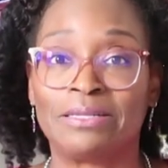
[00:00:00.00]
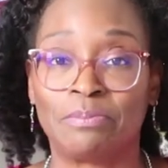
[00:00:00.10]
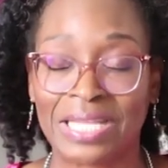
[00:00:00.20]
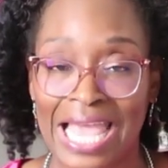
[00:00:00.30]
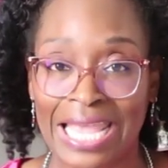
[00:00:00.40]

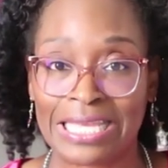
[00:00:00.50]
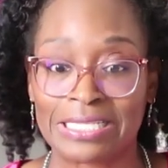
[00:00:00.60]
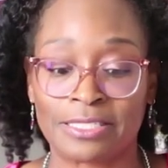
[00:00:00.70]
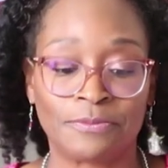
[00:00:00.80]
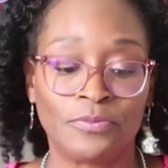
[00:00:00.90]

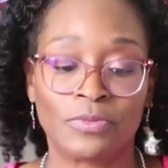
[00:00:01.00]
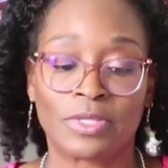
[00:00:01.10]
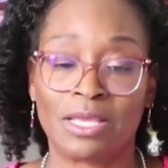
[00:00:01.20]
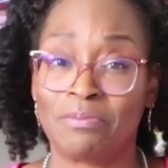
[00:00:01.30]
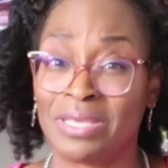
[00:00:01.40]
plackets
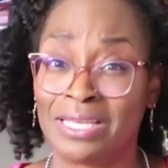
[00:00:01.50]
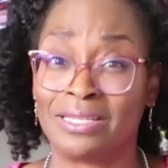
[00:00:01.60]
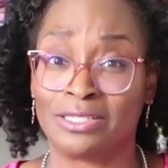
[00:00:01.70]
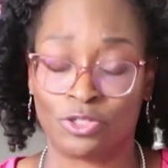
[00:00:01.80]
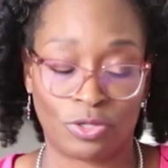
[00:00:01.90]
can be a
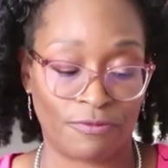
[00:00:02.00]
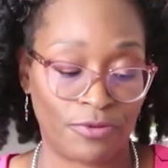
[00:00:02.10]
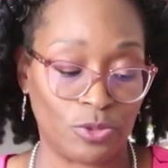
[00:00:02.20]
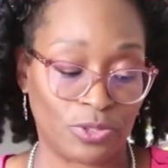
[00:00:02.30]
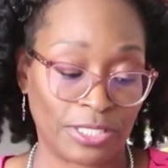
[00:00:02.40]
little
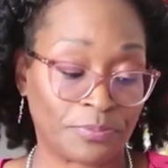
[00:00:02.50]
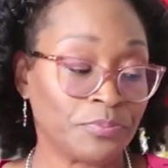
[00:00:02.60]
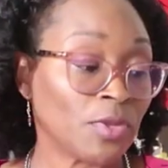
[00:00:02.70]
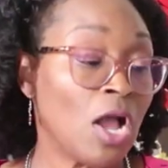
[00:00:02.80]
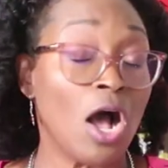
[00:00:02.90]
confusing.
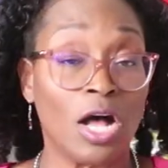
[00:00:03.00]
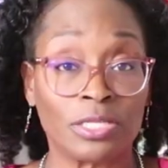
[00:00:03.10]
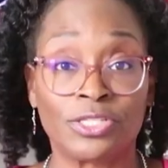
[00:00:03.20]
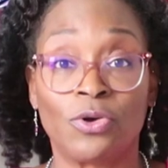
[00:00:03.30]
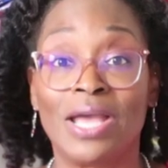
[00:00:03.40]

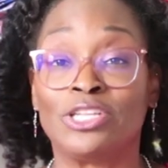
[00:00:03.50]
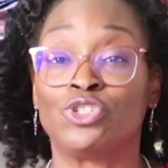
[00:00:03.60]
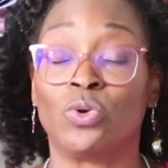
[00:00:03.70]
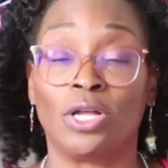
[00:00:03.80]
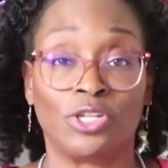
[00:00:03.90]
Also, as
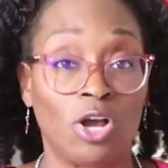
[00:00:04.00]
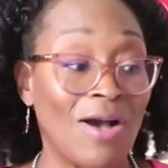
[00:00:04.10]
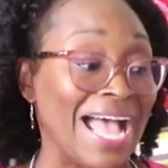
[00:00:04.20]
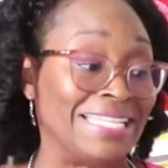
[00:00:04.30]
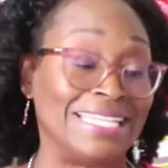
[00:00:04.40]
you all know,
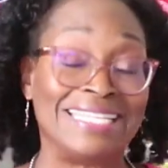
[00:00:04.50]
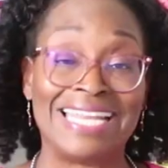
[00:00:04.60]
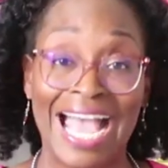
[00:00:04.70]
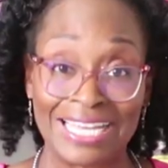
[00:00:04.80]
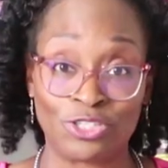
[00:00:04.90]
I did
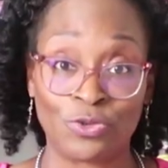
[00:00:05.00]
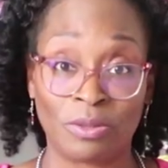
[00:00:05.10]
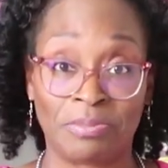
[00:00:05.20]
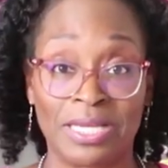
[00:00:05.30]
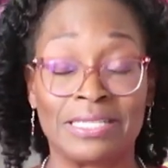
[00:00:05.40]
not do
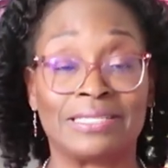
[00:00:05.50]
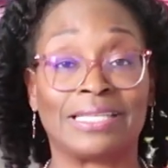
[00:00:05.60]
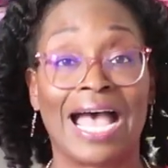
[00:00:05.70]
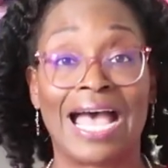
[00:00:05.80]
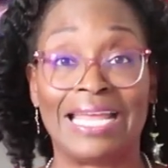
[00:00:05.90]
the buttons,
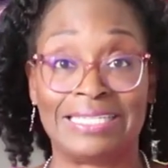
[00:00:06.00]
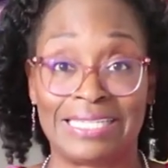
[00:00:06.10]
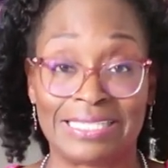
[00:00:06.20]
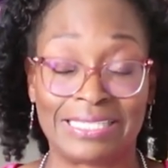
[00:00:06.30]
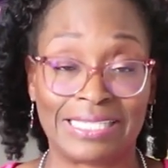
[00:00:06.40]
I
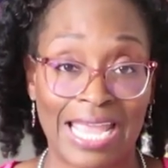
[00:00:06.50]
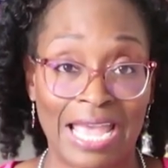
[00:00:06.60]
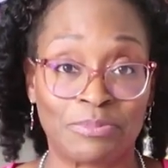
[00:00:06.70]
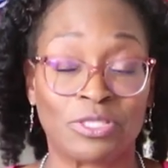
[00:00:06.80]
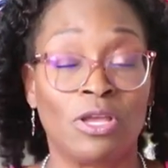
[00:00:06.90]
did
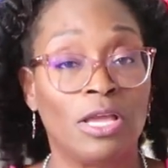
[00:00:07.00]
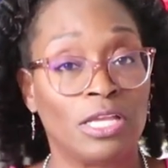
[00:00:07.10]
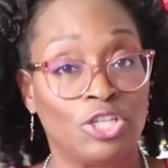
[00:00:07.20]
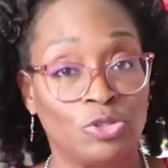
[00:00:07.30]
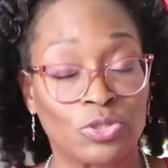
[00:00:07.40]
snaps.
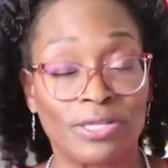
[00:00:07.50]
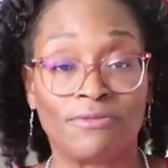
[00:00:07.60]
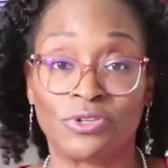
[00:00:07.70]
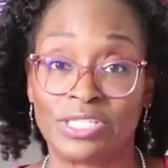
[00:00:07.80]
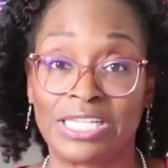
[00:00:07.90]
Usually
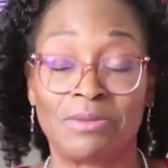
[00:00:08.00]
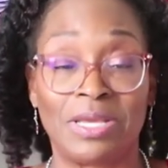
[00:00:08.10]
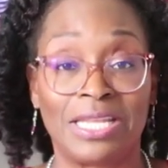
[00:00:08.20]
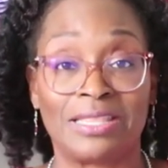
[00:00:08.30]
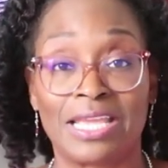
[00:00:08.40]
for denim,
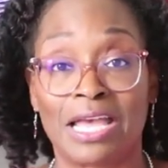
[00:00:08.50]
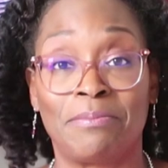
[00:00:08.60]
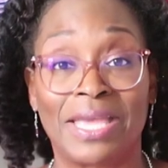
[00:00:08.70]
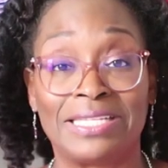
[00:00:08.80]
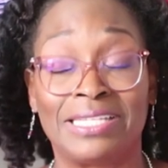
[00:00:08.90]
anything I
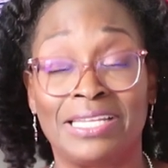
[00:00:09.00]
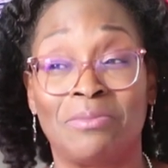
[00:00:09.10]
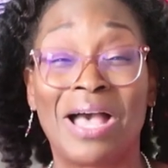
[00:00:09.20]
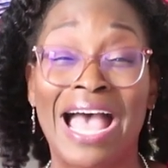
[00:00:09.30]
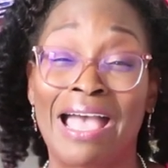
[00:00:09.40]
make
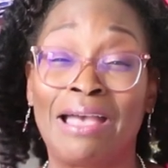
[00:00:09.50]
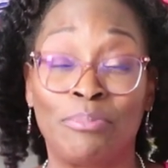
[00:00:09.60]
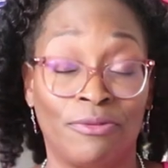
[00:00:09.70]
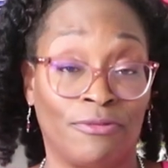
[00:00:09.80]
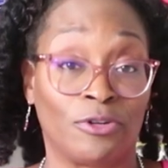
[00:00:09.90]
denim, I
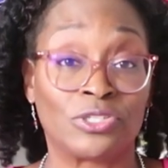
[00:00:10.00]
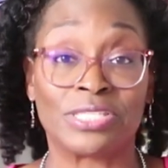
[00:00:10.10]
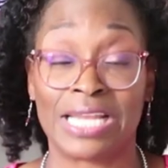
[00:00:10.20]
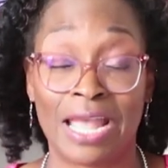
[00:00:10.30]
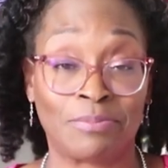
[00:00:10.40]
prefer
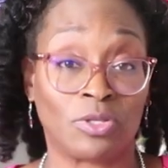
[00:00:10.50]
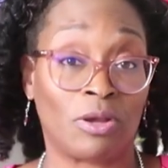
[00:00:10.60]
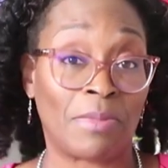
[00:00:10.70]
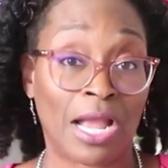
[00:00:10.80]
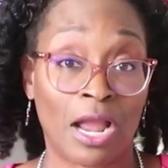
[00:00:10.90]
snaps
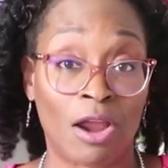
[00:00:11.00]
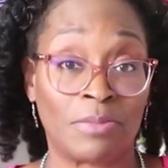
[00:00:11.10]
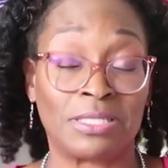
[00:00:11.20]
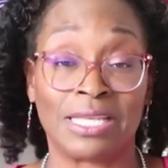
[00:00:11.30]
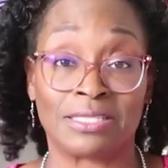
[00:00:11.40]
on my
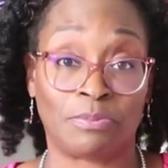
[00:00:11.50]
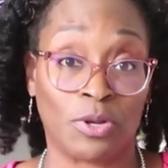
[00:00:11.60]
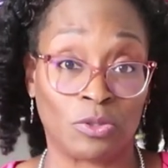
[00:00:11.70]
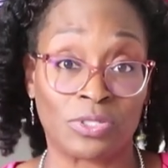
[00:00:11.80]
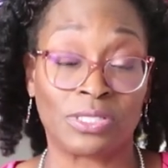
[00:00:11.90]
garments as
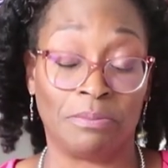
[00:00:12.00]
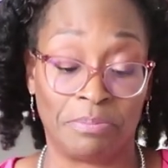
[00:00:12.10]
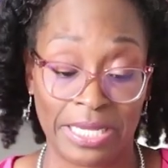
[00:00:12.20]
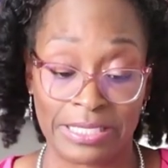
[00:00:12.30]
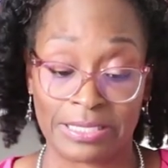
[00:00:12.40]
opposed to
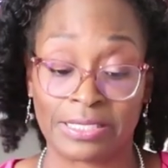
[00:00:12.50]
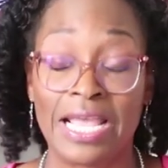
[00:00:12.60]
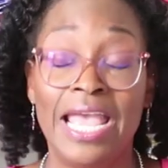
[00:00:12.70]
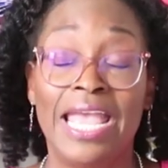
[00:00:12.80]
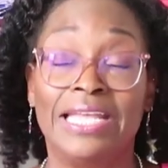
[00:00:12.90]
buttons.
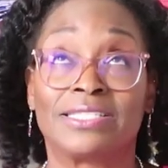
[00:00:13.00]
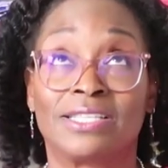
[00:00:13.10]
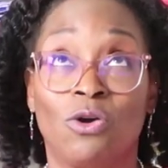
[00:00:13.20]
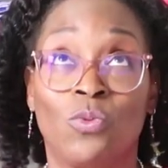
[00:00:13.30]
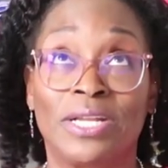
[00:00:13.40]
And
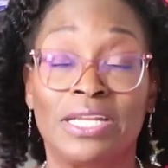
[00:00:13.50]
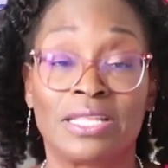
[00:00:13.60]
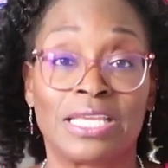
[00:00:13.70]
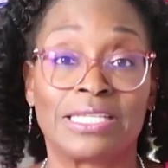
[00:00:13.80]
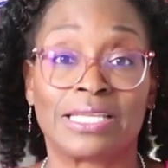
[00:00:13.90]
so one of
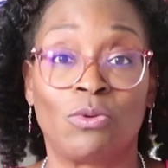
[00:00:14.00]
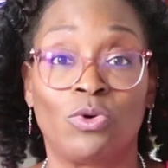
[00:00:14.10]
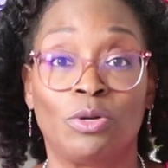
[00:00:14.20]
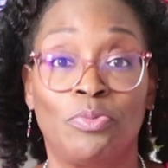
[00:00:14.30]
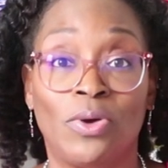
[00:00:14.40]
the things I
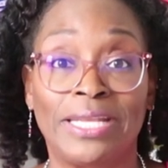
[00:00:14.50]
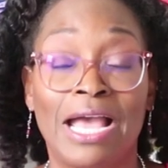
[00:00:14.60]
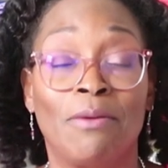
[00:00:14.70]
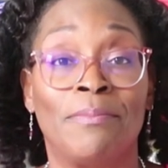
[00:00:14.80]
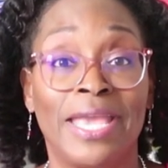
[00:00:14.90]
will point
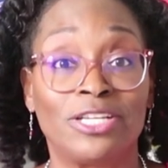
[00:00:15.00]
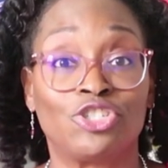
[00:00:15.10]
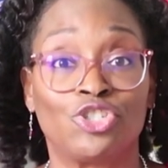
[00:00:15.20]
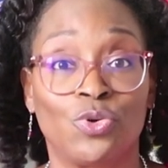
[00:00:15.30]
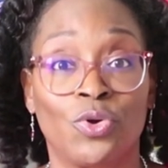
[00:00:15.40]
out, make
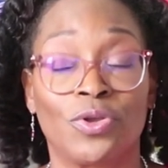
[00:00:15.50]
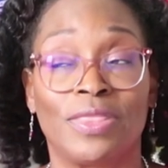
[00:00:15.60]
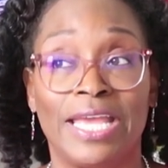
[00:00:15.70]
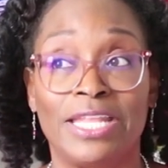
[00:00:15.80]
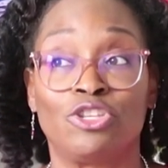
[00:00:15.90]
sure
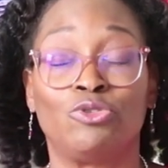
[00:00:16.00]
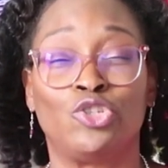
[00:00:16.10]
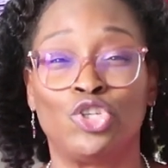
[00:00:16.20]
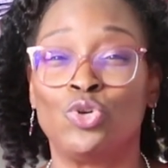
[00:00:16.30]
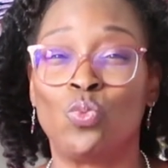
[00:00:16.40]
that you
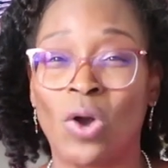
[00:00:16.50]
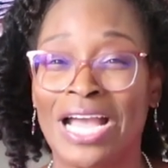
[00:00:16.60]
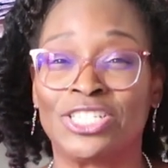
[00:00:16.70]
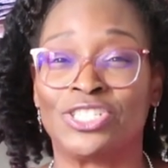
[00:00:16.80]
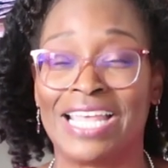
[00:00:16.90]
do
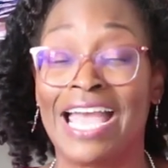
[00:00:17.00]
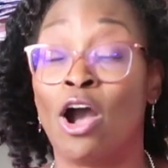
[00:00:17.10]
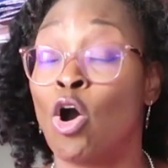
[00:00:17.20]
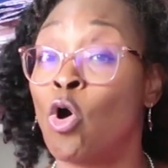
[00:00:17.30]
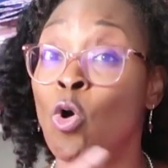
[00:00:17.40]
watch that
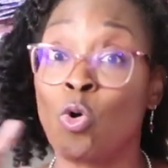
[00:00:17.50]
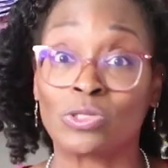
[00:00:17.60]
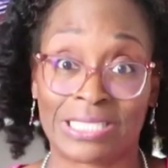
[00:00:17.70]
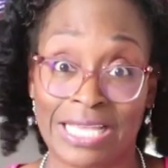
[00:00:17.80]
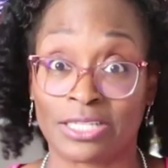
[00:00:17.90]

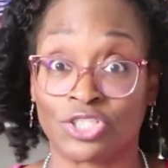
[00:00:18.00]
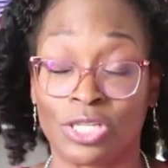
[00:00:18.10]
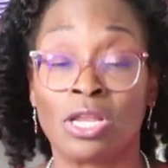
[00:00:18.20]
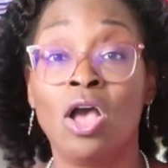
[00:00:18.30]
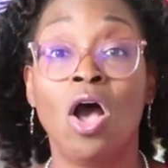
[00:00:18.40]
whole
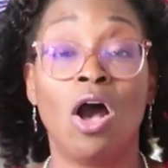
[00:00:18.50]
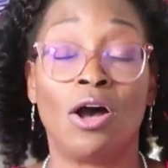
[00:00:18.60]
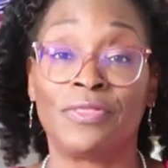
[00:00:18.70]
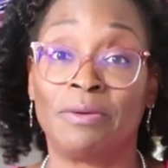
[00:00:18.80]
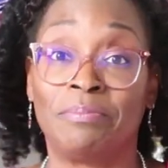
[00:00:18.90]
section
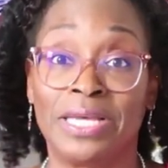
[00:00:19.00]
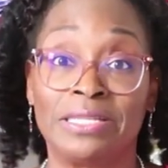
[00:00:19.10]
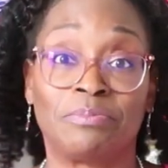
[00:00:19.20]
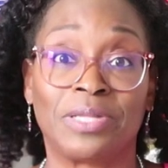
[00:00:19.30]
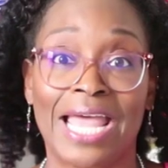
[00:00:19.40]
on the
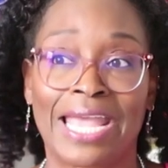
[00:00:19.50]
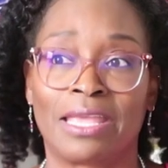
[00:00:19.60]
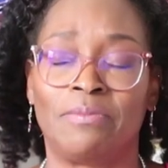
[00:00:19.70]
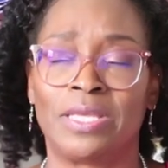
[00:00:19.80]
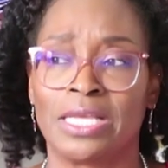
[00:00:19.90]
button
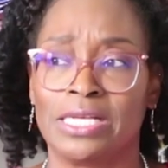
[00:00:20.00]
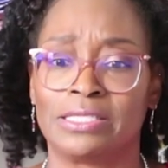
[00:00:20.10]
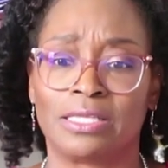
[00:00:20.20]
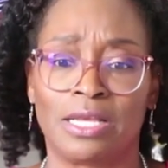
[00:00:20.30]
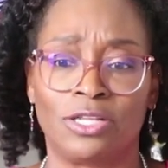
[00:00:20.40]
placket,
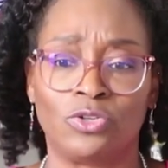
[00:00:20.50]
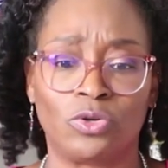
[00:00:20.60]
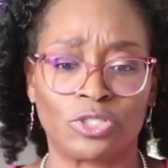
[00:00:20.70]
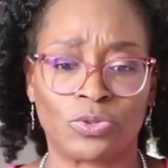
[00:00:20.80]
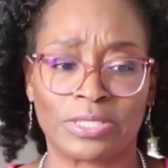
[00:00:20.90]
because
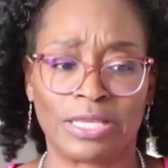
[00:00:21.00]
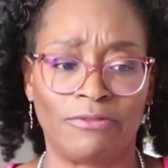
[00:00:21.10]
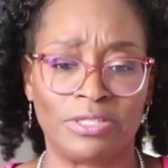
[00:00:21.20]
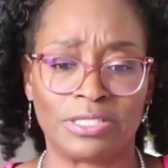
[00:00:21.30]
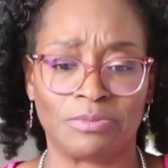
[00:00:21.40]
Norris was
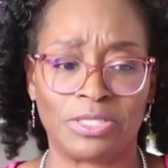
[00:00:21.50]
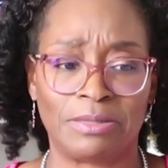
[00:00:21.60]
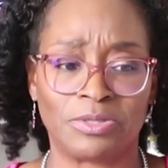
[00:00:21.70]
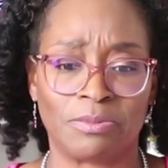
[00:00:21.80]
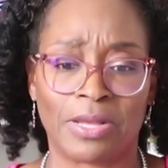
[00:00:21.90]
giving some
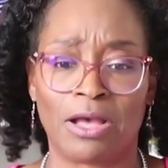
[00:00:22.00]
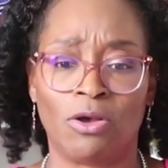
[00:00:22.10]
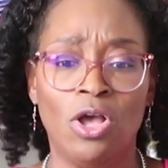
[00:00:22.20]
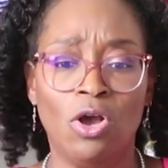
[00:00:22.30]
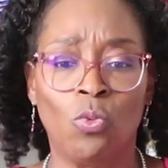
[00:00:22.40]
tips
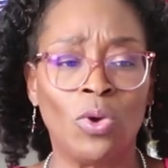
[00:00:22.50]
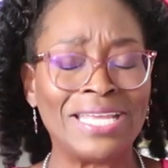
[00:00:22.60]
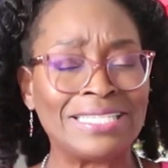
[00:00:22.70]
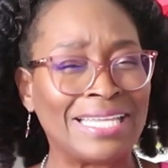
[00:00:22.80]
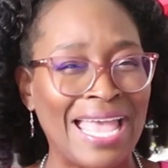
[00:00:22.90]
about
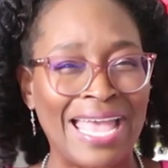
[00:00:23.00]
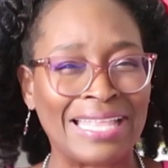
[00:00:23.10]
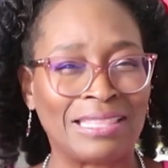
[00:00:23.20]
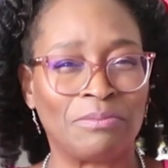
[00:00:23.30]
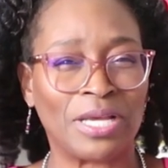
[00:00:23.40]
when to
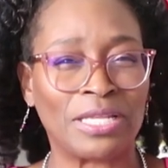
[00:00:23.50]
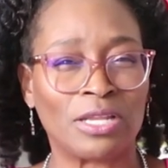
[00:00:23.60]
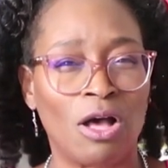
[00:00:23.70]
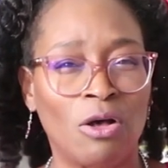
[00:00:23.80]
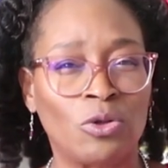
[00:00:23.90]
add the
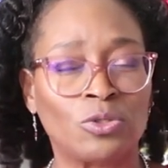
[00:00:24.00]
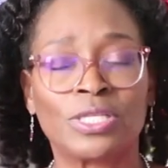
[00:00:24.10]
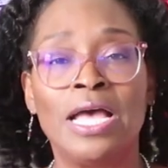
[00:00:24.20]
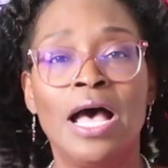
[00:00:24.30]
buttonholes.